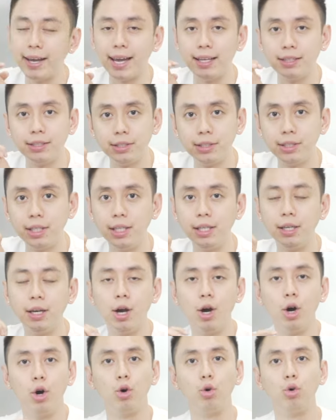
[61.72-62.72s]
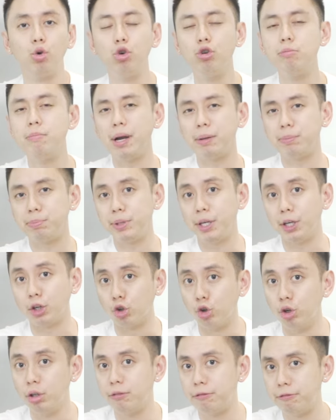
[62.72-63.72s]
and see who might be a
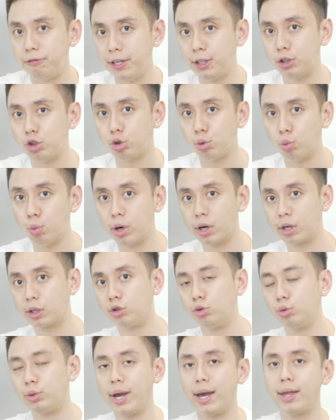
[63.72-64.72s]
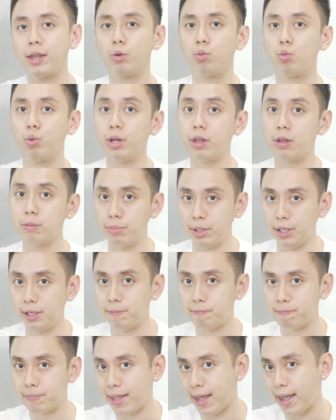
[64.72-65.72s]
good fit to work together with
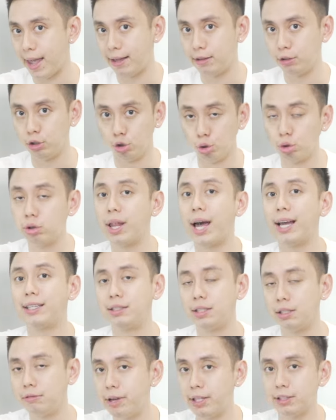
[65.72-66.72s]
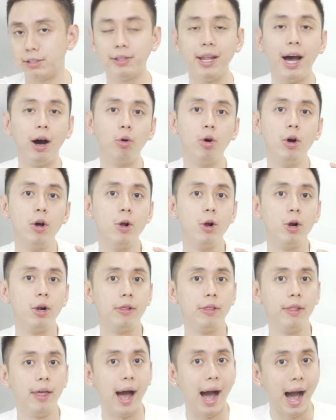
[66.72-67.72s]
me utilizing events. Now,
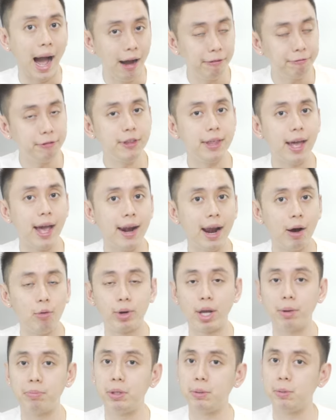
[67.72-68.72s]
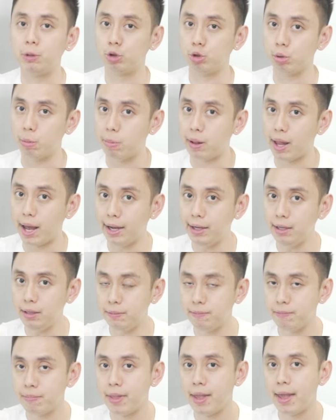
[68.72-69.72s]
after that, I'll get people to apply,
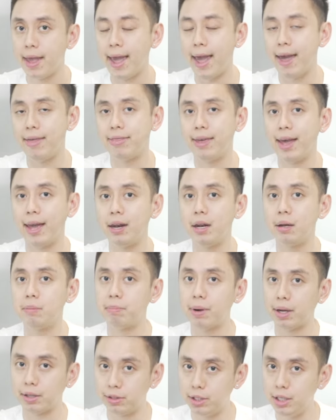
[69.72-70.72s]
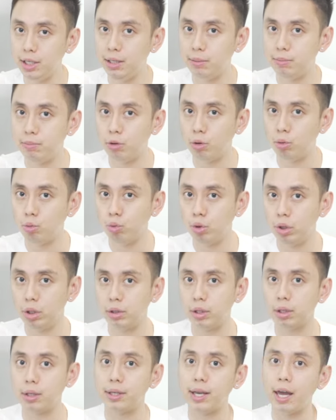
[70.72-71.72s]
and then my team
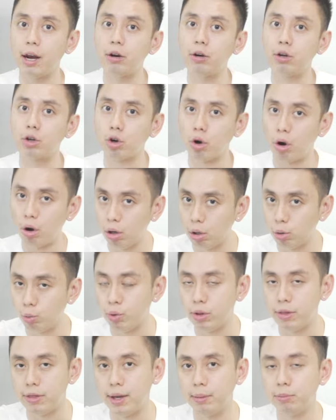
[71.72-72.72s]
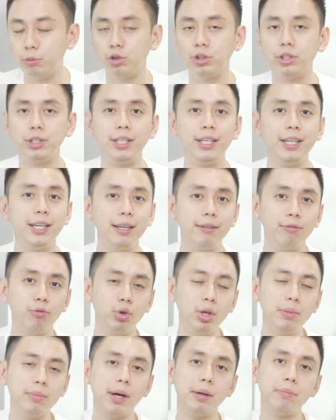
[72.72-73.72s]
would get on a call with them to see if
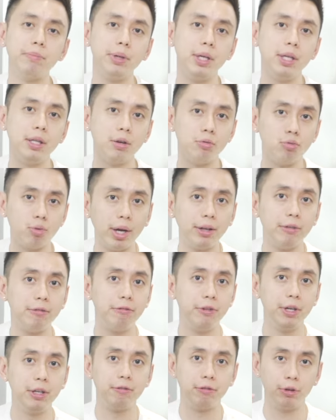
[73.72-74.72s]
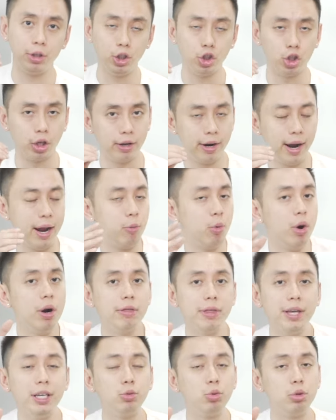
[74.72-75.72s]
we might be the right fit for each other. And one
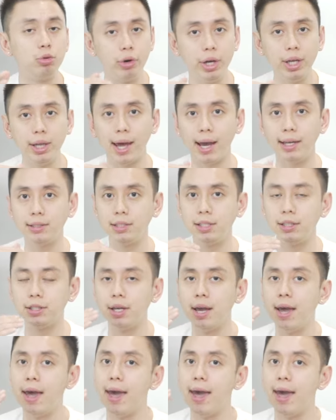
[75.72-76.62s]
of the things we'll realize is